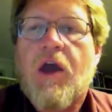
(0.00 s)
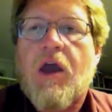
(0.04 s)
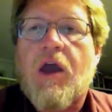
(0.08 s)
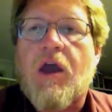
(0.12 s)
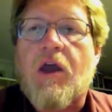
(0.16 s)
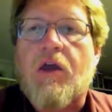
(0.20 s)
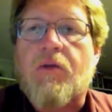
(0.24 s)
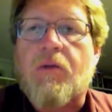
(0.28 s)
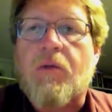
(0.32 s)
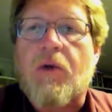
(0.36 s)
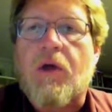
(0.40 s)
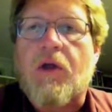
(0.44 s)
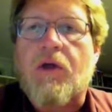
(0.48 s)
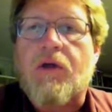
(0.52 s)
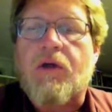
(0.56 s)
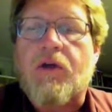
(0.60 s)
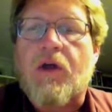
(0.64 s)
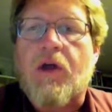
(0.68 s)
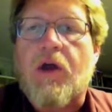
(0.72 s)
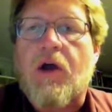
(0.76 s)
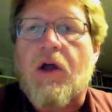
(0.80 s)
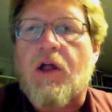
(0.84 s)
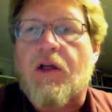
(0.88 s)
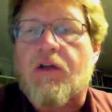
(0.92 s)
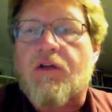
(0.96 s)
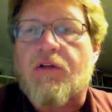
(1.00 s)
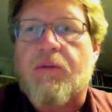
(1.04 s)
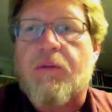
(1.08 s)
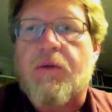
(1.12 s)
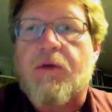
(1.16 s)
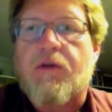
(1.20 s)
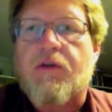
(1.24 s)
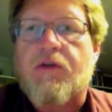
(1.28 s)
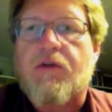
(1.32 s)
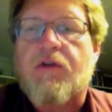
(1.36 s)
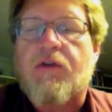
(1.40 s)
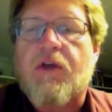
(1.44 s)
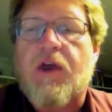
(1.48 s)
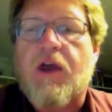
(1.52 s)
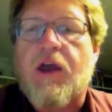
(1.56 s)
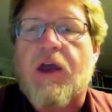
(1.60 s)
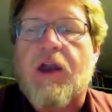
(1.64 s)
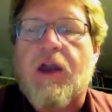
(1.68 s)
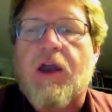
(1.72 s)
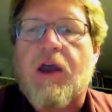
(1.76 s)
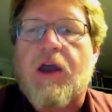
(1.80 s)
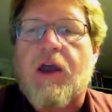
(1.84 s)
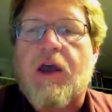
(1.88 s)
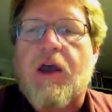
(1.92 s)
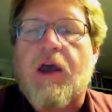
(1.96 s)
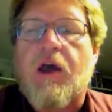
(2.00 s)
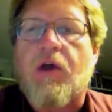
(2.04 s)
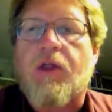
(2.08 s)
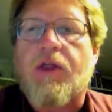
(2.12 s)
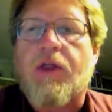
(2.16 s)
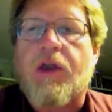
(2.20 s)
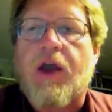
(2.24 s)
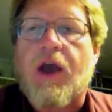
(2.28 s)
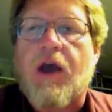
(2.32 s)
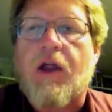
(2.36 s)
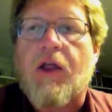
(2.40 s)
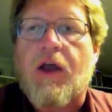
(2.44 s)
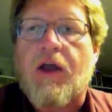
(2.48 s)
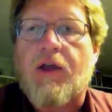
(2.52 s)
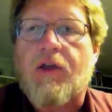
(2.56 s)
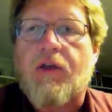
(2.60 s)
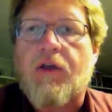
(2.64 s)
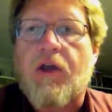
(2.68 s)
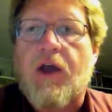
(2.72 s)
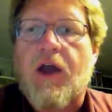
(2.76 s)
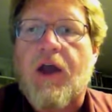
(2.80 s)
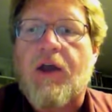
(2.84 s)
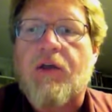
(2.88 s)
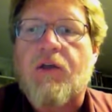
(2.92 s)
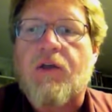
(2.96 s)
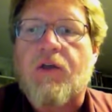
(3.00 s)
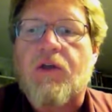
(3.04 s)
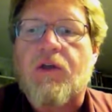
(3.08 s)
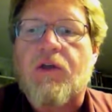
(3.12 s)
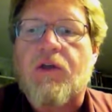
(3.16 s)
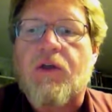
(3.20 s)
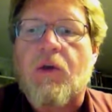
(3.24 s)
as well as the College of Business and Health and Allied Sciences.